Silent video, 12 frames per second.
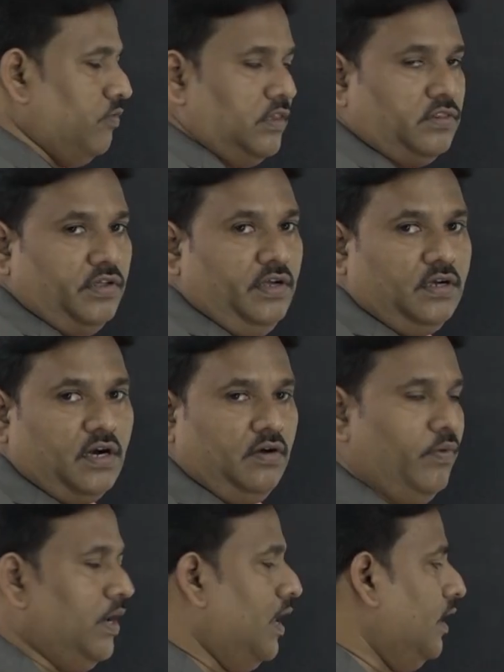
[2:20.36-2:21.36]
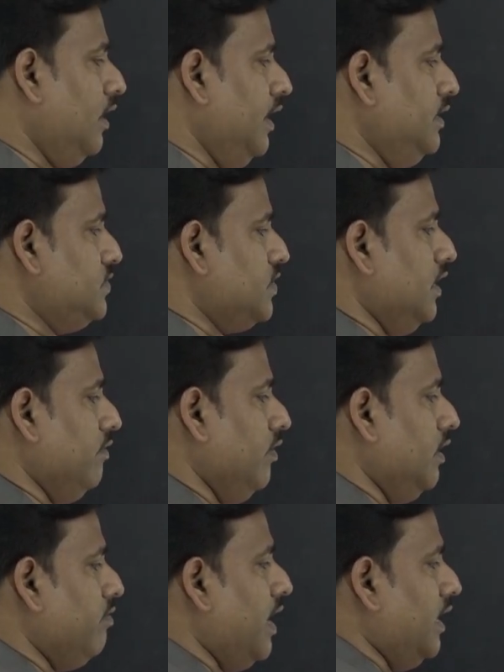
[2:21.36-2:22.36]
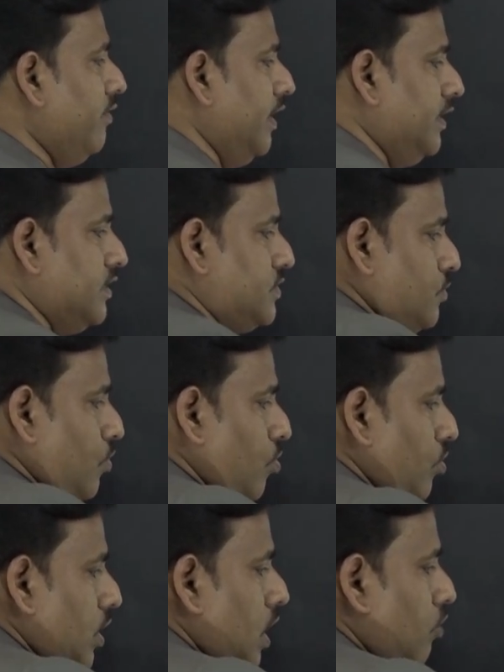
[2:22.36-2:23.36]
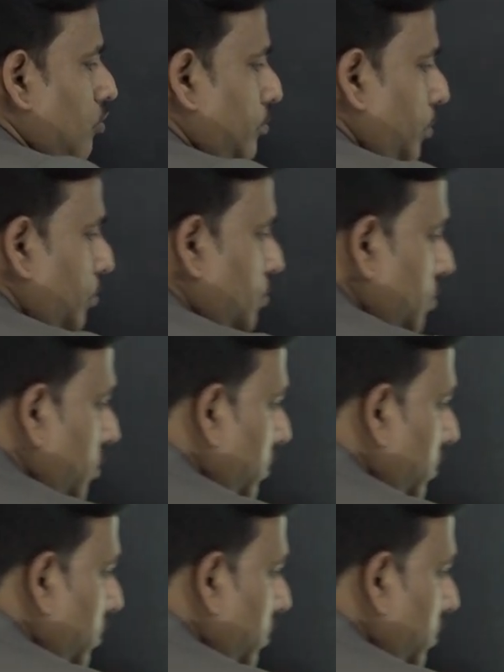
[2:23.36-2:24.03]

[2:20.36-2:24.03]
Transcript: will think and will analyze and evaluate its own output